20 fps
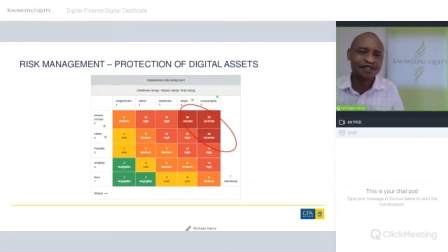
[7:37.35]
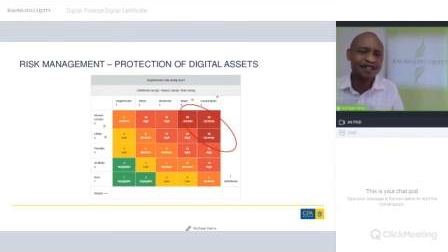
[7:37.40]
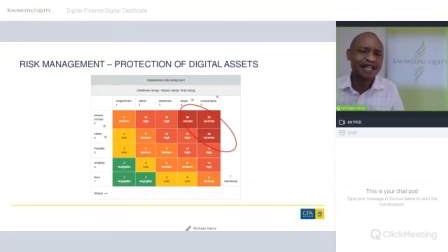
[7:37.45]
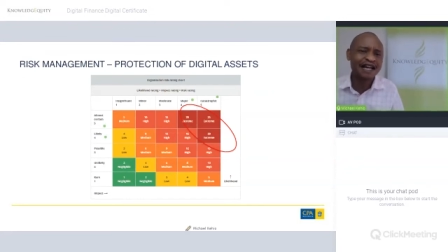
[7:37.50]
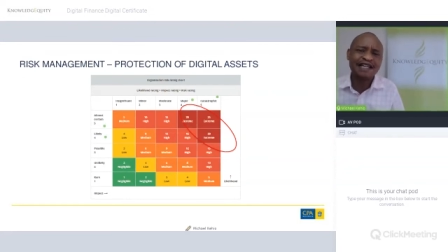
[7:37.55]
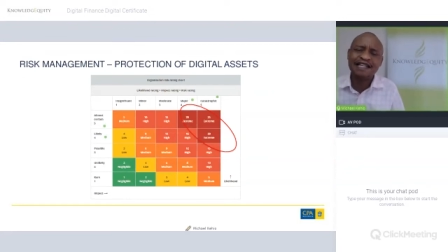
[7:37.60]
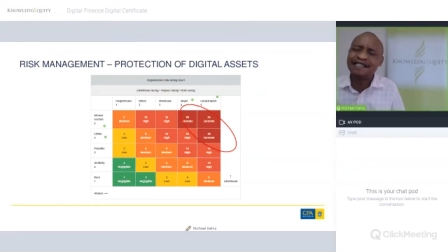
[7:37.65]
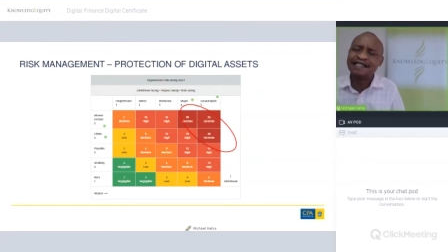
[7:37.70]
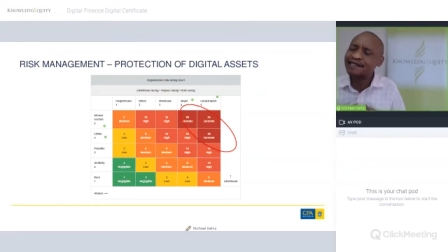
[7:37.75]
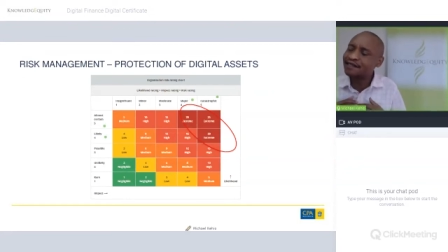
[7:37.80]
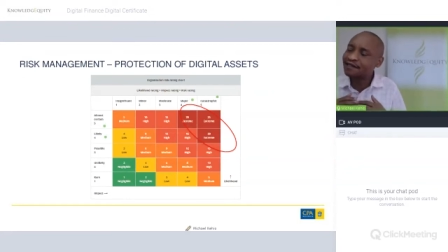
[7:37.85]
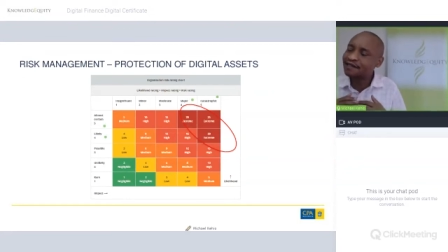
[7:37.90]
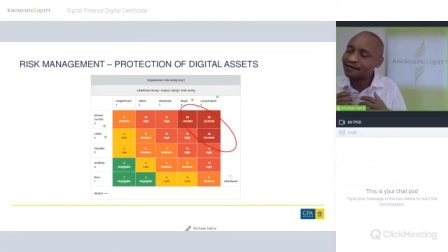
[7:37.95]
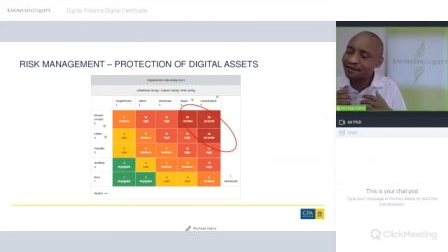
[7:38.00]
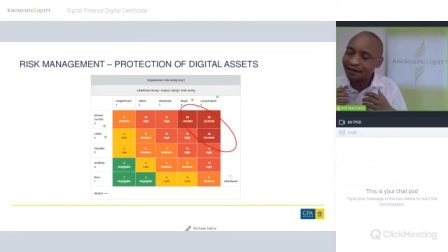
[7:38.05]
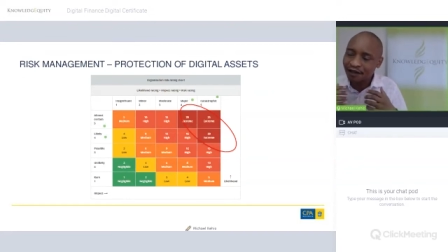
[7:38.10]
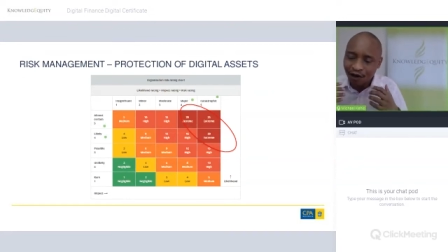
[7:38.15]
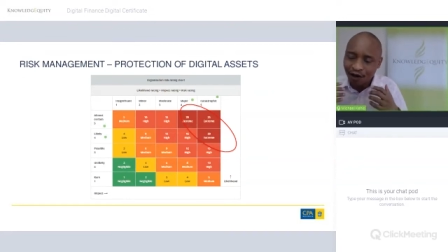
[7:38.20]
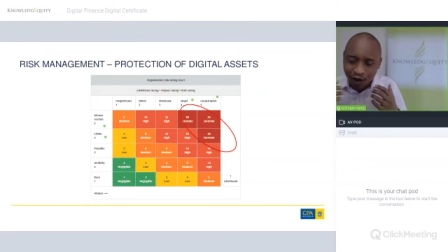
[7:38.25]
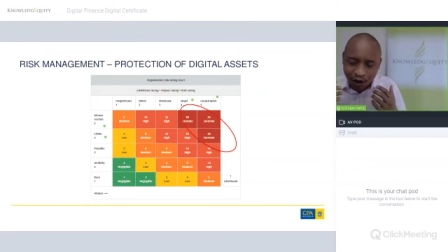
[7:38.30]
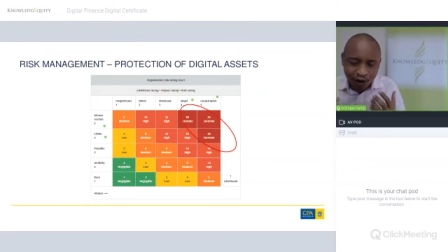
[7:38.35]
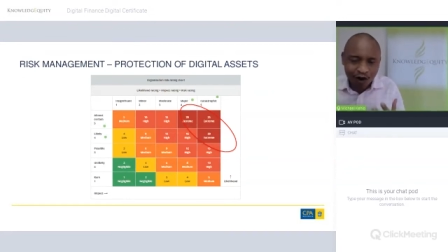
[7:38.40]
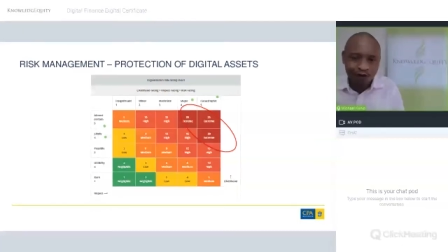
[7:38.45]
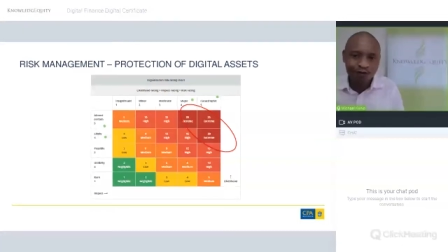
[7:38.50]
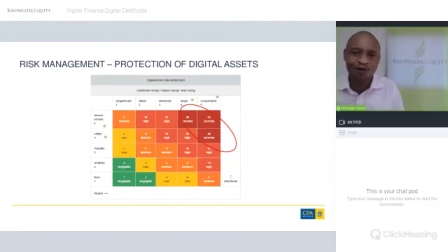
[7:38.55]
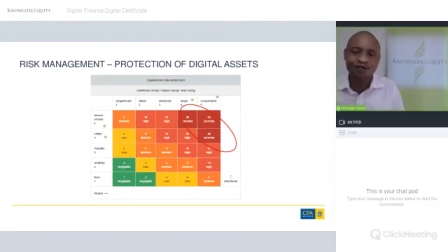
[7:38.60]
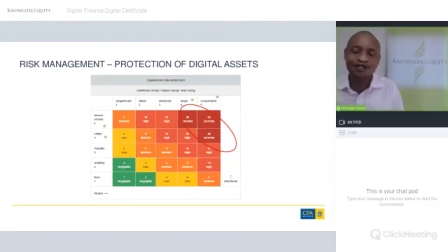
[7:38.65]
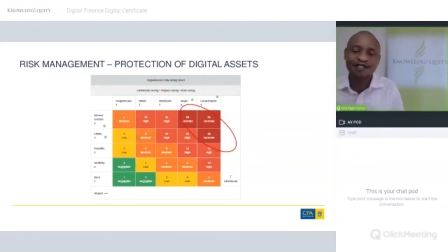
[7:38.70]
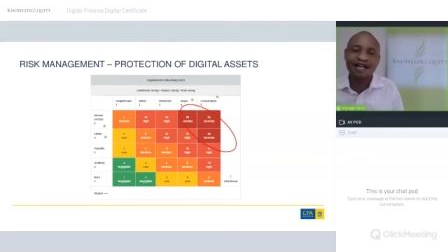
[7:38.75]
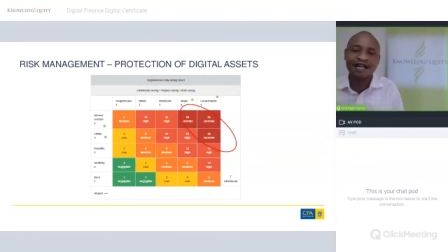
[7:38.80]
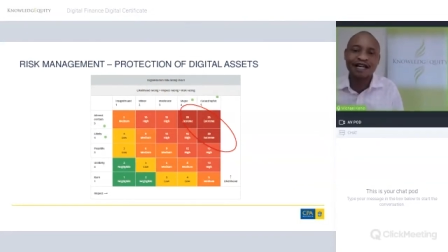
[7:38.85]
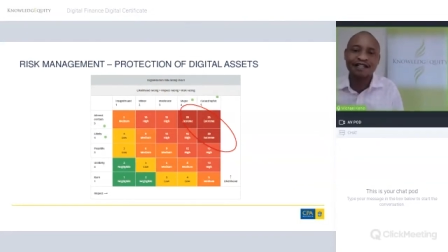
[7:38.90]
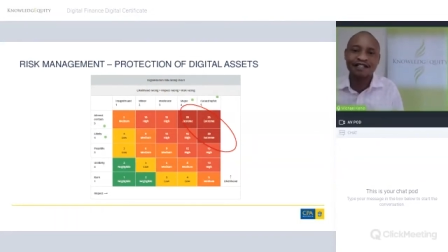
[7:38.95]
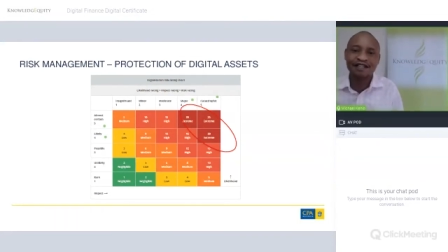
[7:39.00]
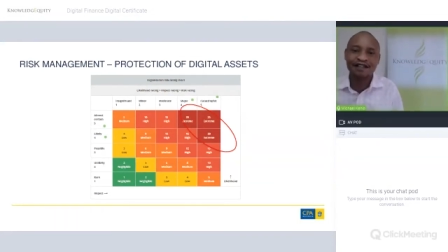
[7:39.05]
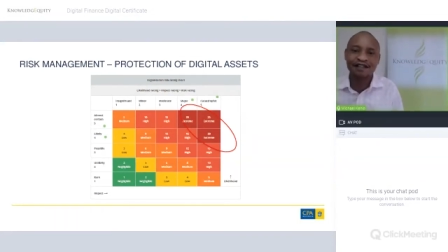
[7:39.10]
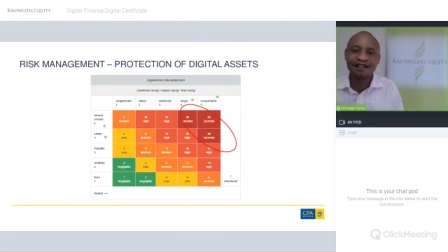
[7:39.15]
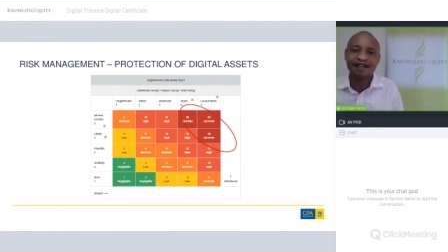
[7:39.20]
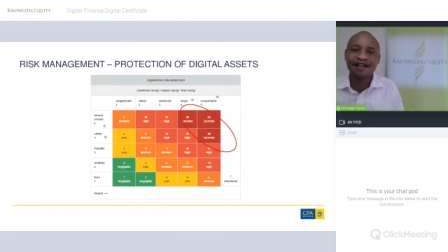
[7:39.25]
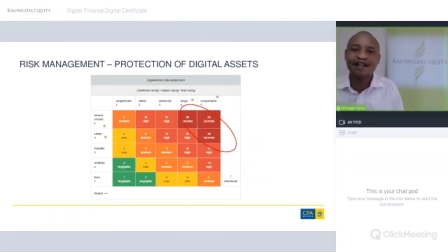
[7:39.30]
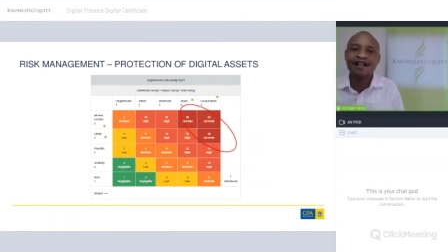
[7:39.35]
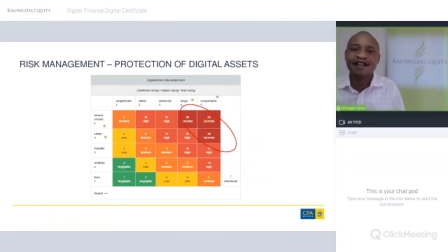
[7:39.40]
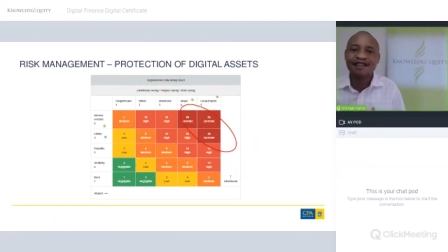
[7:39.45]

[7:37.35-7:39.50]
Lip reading: that it's almost certain